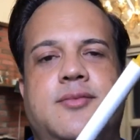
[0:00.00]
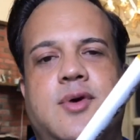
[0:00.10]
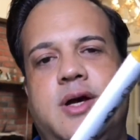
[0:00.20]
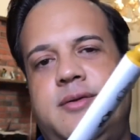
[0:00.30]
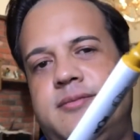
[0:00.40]

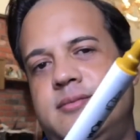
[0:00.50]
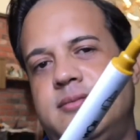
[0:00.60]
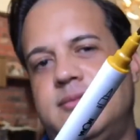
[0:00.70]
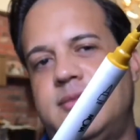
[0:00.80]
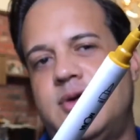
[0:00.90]
right?
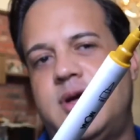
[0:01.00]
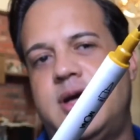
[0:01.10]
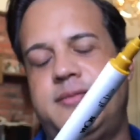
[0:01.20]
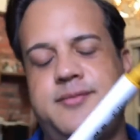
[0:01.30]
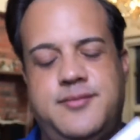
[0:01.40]
Okay,
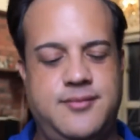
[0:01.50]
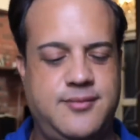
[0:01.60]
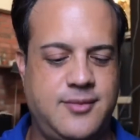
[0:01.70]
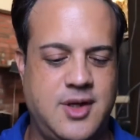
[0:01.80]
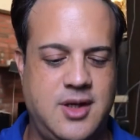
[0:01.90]

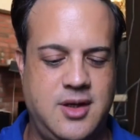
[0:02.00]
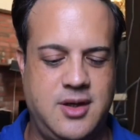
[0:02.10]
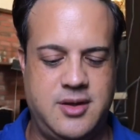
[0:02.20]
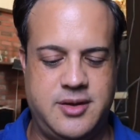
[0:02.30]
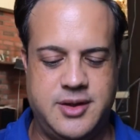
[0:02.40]

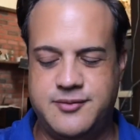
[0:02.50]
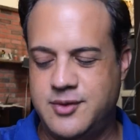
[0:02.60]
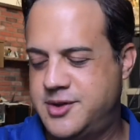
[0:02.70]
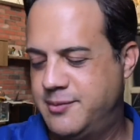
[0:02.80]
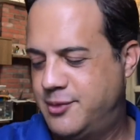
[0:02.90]
it's very
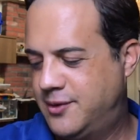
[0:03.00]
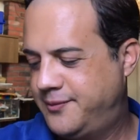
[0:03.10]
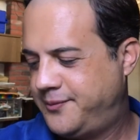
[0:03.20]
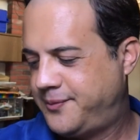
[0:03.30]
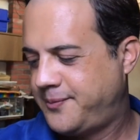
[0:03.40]
simple.
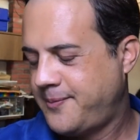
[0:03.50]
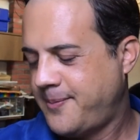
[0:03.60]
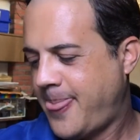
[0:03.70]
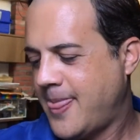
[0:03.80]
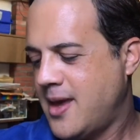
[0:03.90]

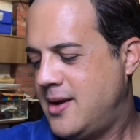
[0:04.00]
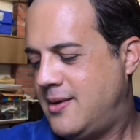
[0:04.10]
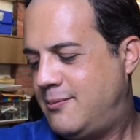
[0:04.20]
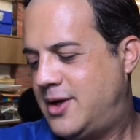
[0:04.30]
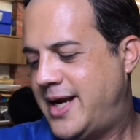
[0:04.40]

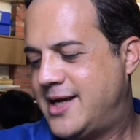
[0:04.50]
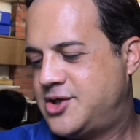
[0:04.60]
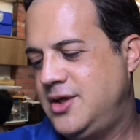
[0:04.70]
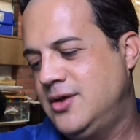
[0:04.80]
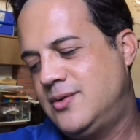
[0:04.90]
But
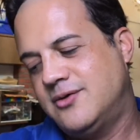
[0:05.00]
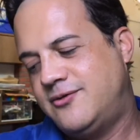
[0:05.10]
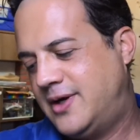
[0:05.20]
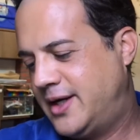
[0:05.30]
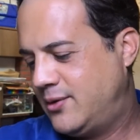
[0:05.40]
actually, you can
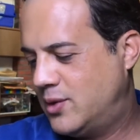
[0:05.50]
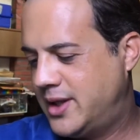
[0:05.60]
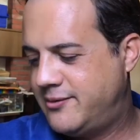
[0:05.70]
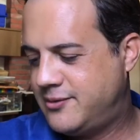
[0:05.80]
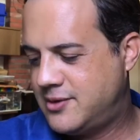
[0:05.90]
find
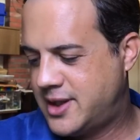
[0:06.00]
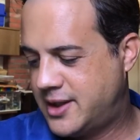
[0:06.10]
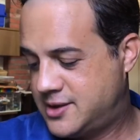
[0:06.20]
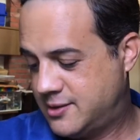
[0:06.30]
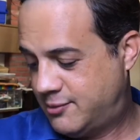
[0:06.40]
whatever kind
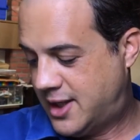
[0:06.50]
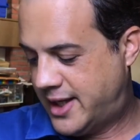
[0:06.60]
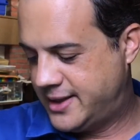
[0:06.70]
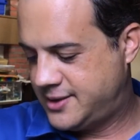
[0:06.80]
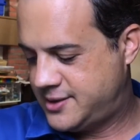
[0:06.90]
of
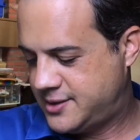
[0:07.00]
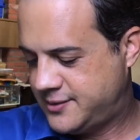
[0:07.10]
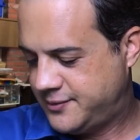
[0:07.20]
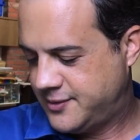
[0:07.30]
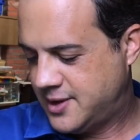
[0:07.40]
supplies
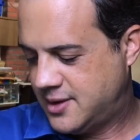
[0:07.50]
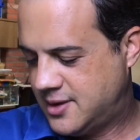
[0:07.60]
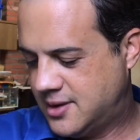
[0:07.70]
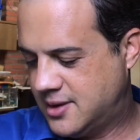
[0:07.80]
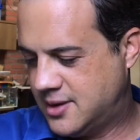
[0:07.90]

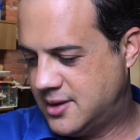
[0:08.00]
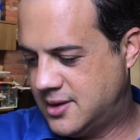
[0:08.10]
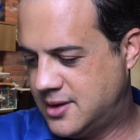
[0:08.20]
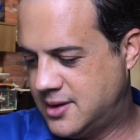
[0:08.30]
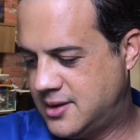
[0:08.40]

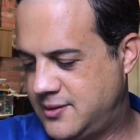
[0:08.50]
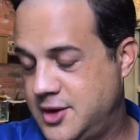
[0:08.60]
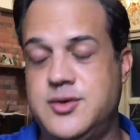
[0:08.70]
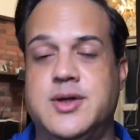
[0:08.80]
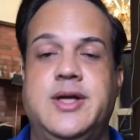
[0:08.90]

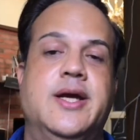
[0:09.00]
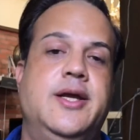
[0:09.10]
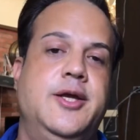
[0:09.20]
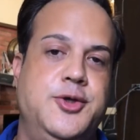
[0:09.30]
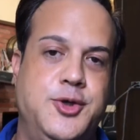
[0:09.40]
that you can get
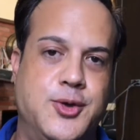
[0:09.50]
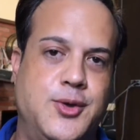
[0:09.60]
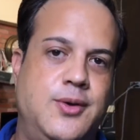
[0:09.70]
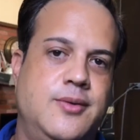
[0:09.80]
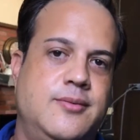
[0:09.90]
in
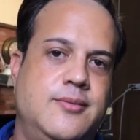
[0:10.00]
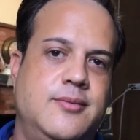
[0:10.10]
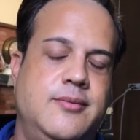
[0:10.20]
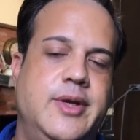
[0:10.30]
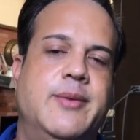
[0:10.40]
your
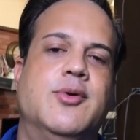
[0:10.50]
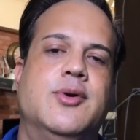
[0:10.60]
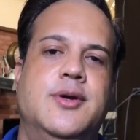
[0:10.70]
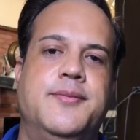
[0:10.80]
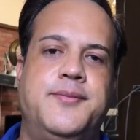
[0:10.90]

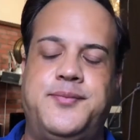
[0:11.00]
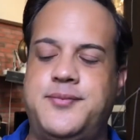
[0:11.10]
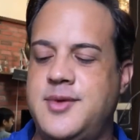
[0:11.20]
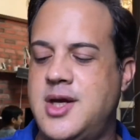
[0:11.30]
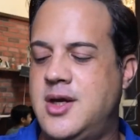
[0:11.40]
neighborhood.
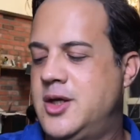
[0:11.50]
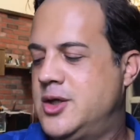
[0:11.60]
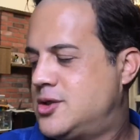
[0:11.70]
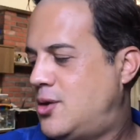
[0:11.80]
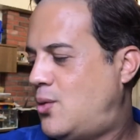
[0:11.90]

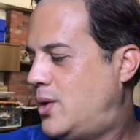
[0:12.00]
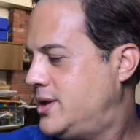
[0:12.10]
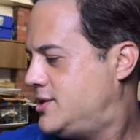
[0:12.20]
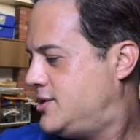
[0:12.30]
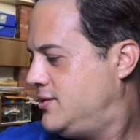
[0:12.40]
So
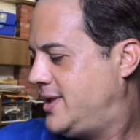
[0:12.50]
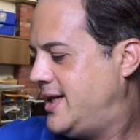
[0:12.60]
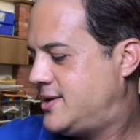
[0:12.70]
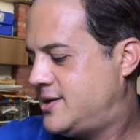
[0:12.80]
once you get